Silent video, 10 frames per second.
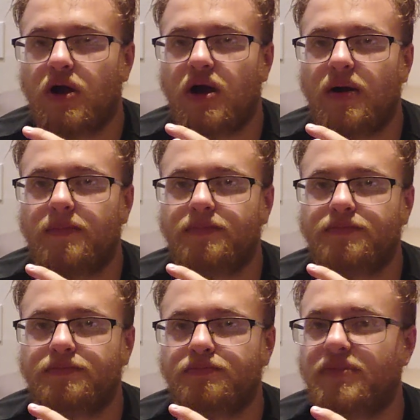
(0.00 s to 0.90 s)

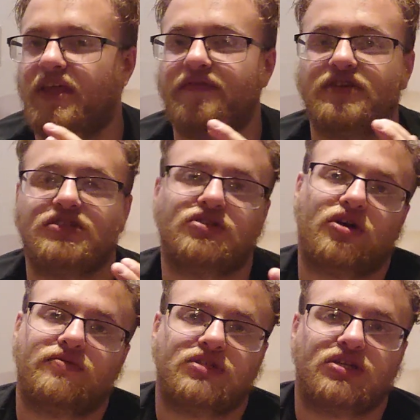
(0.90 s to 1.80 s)
but that vision's
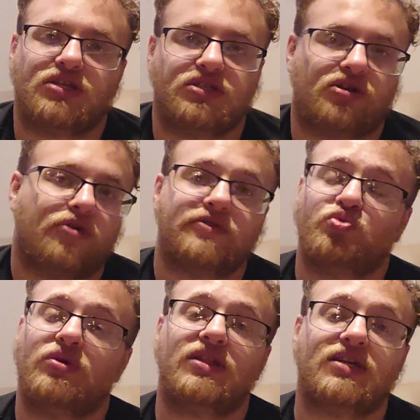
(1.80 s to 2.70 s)
always changing, always
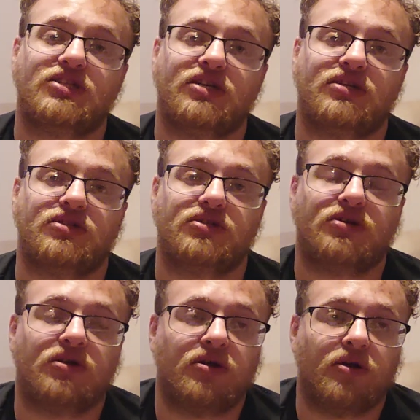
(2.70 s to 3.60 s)
willing to change,
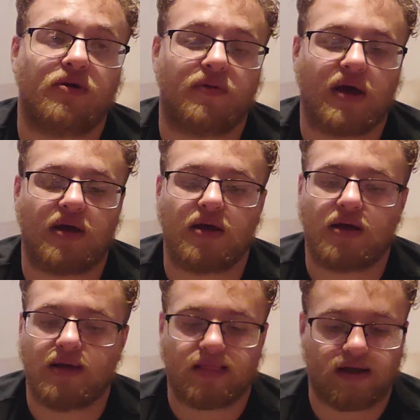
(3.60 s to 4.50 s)
right?
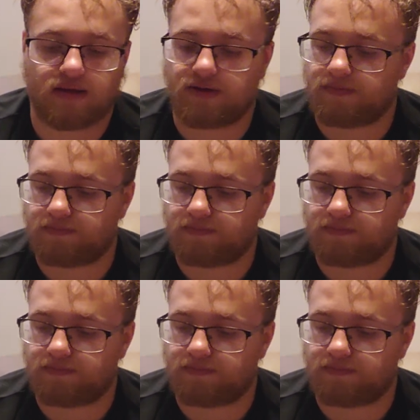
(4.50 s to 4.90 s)
Like,